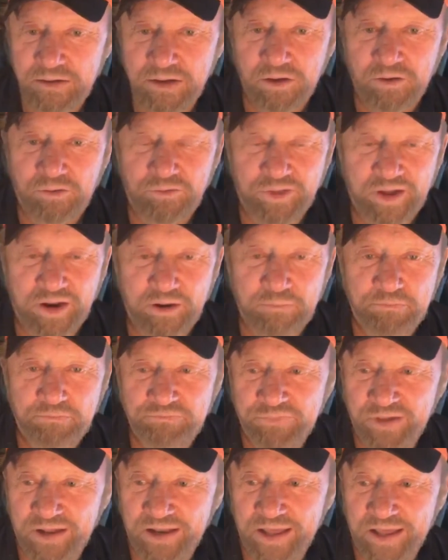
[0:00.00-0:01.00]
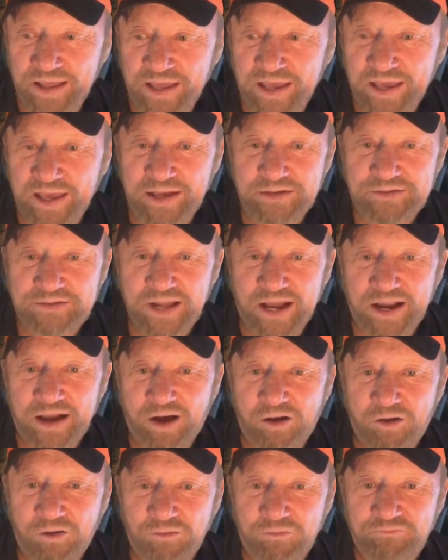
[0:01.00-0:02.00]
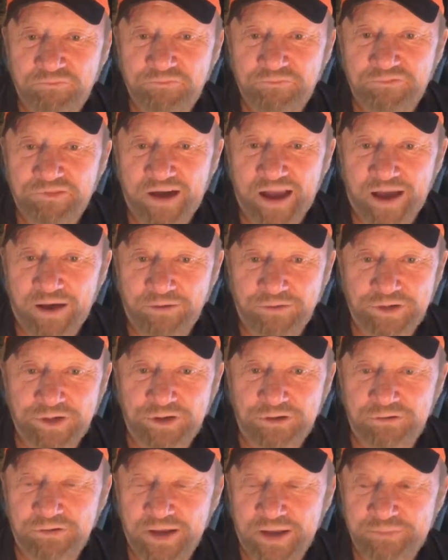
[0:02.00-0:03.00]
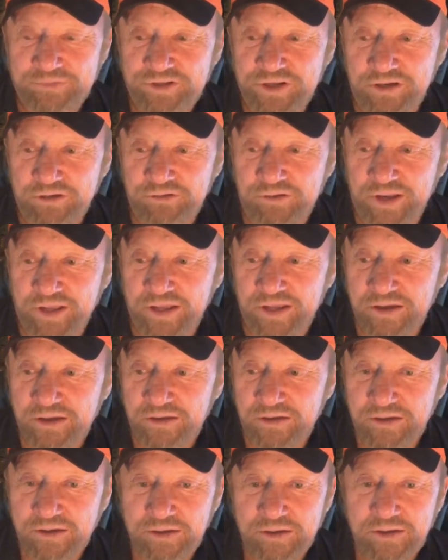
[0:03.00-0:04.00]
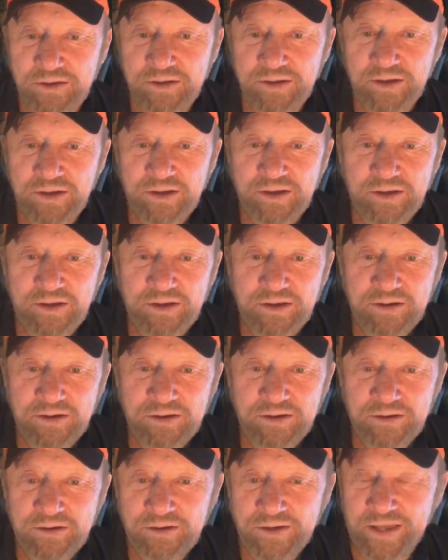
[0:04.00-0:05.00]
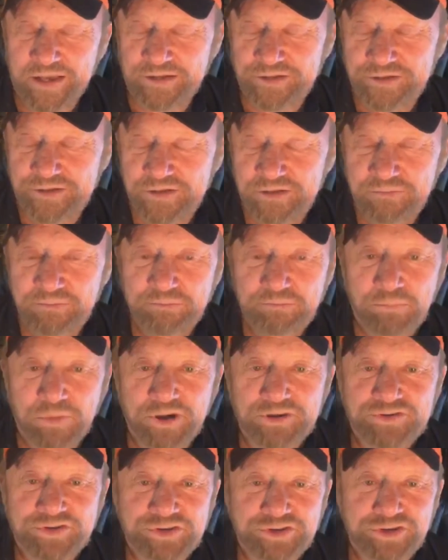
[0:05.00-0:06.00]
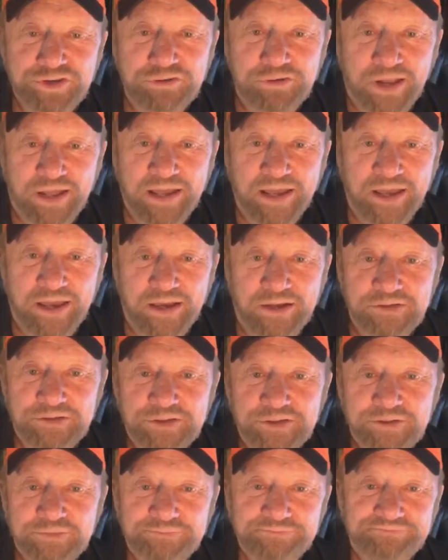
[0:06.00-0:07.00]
No, they lay eggs like all fowl do. Absolutely. Yes, buzzards do lay eggs.